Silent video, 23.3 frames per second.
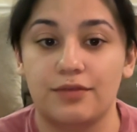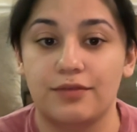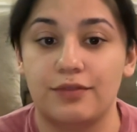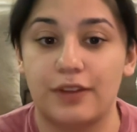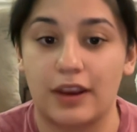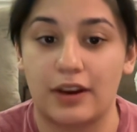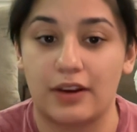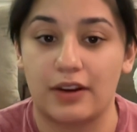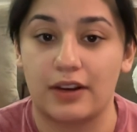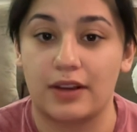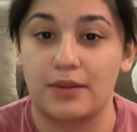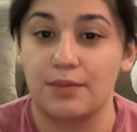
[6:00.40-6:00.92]

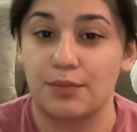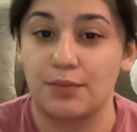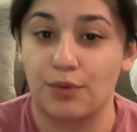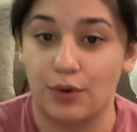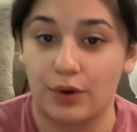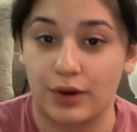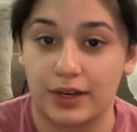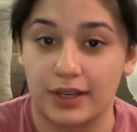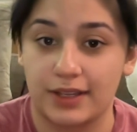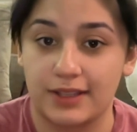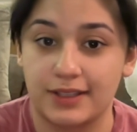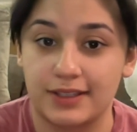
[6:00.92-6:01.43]
very
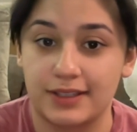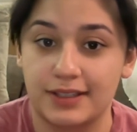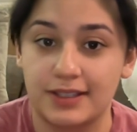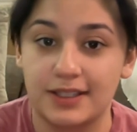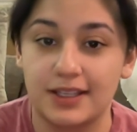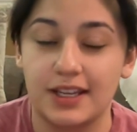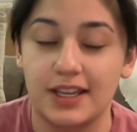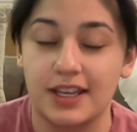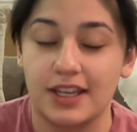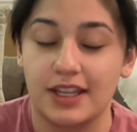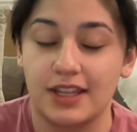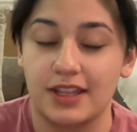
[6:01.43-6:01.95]
important
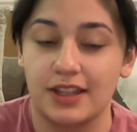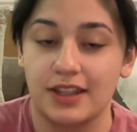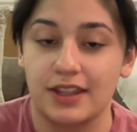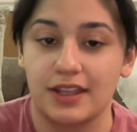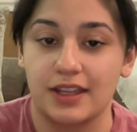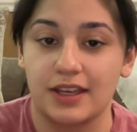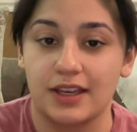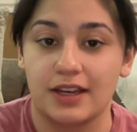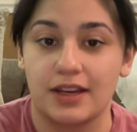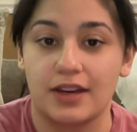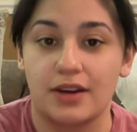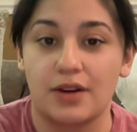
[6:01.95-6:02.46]
in
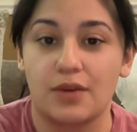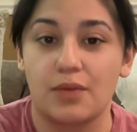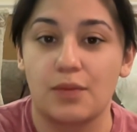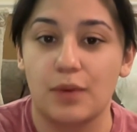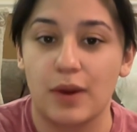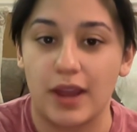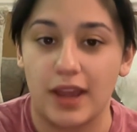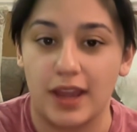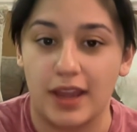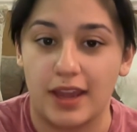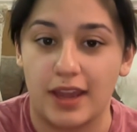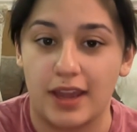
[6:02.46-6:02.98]
the
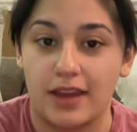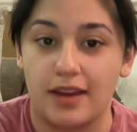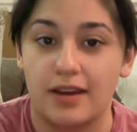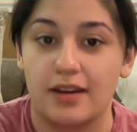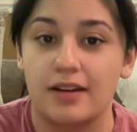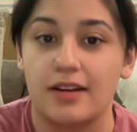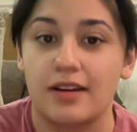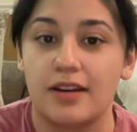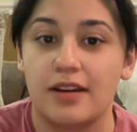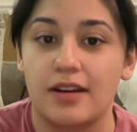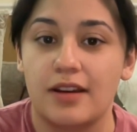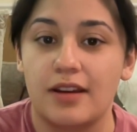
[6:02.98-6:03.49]
way
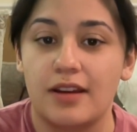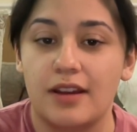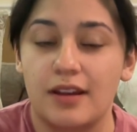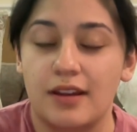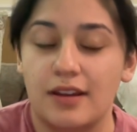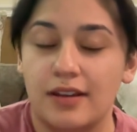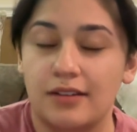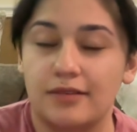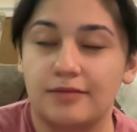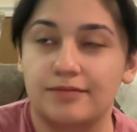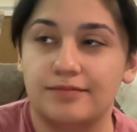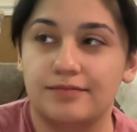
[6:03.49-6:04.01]

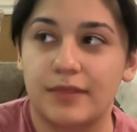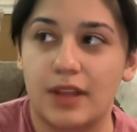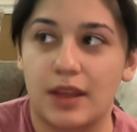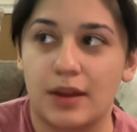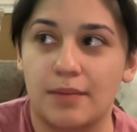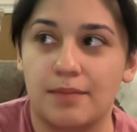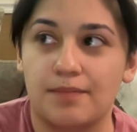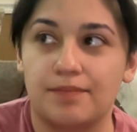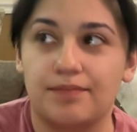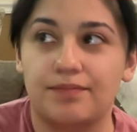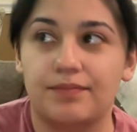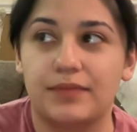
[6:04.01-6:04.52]

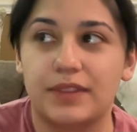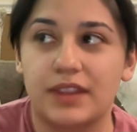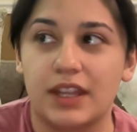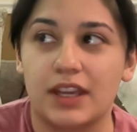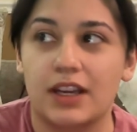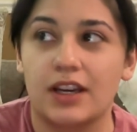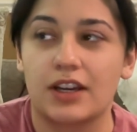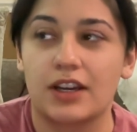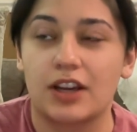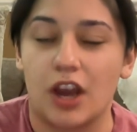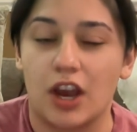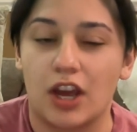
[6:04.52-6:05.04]
the
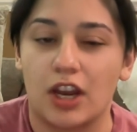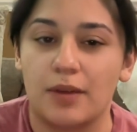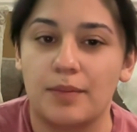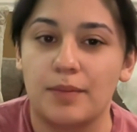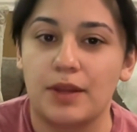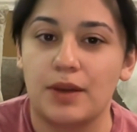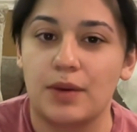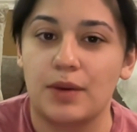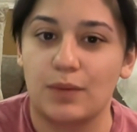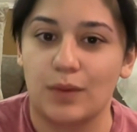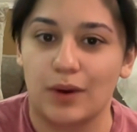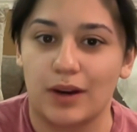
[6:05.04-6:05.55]
economy
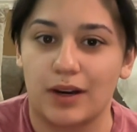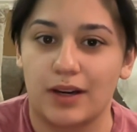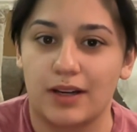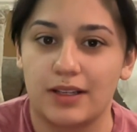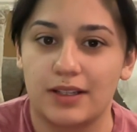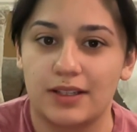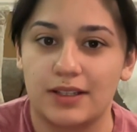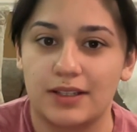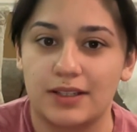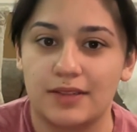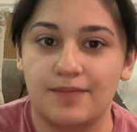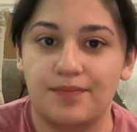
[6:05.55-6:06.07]

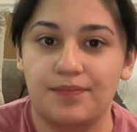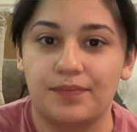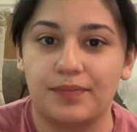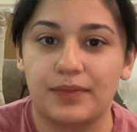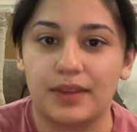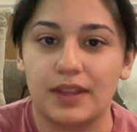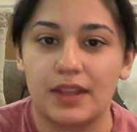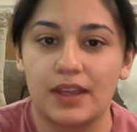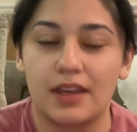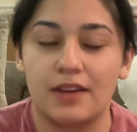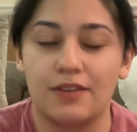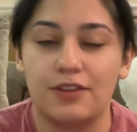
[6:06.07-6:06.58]
works.
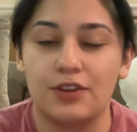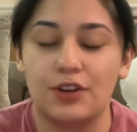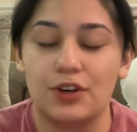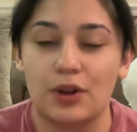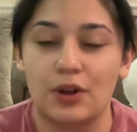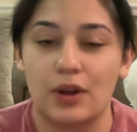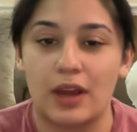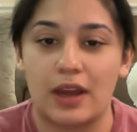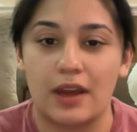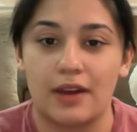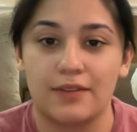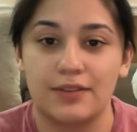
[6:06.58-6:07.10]
If you don't
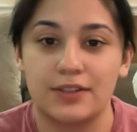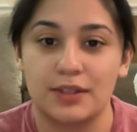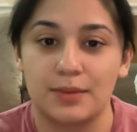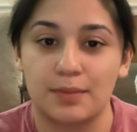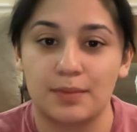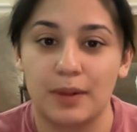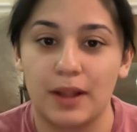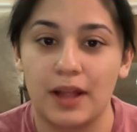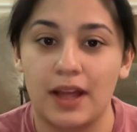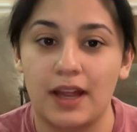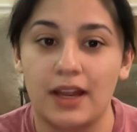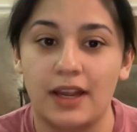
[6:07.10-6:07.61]
have
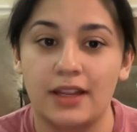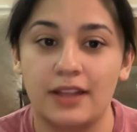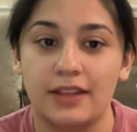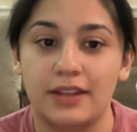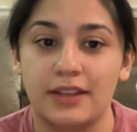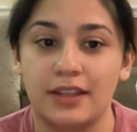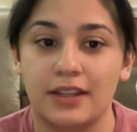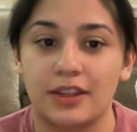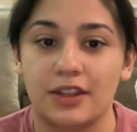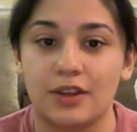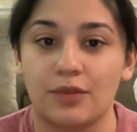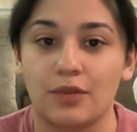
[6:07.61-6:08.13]
supply,
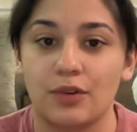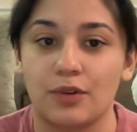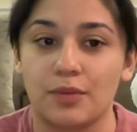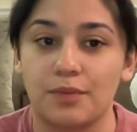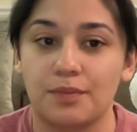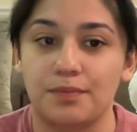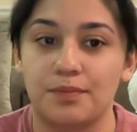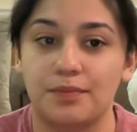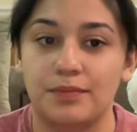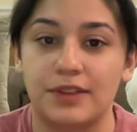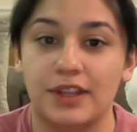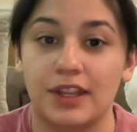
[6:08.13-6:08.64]
then there
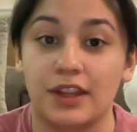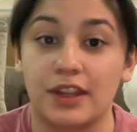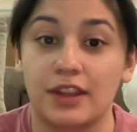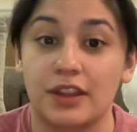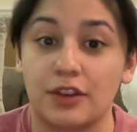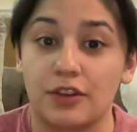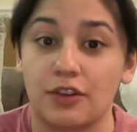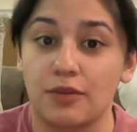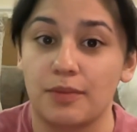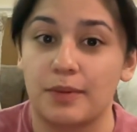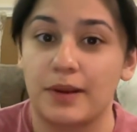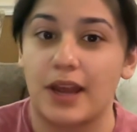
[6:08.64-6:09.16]

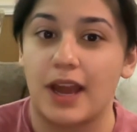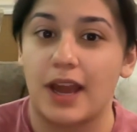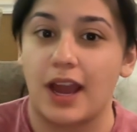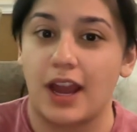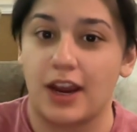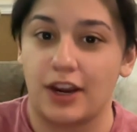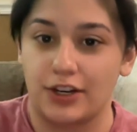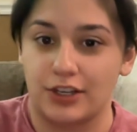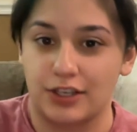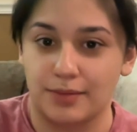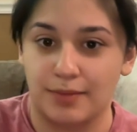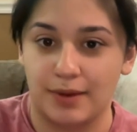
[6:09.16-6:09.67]
will be a
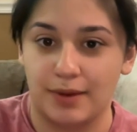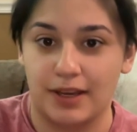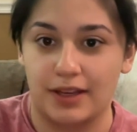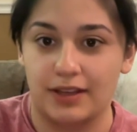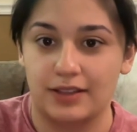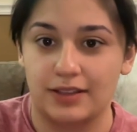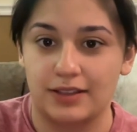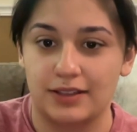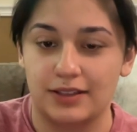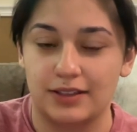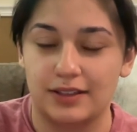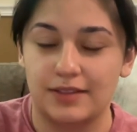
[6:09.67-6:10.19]
higher
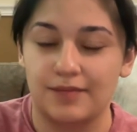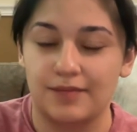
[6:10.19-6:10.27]
demand,